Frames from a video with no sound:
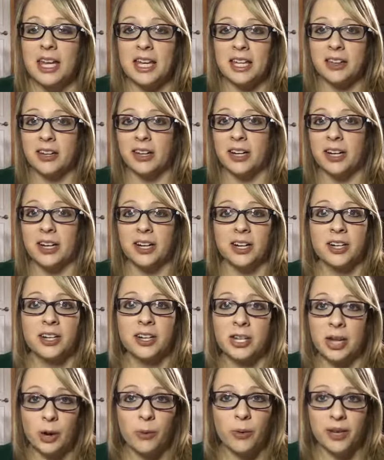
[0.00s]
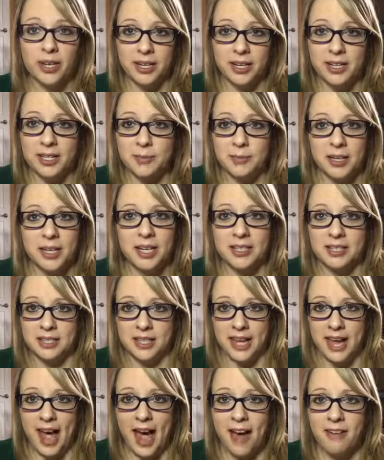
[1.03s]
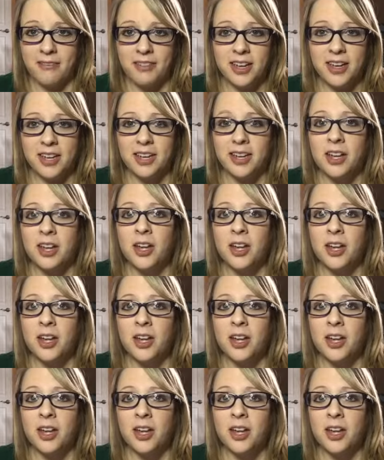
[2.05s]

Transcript: either know what it is because they have it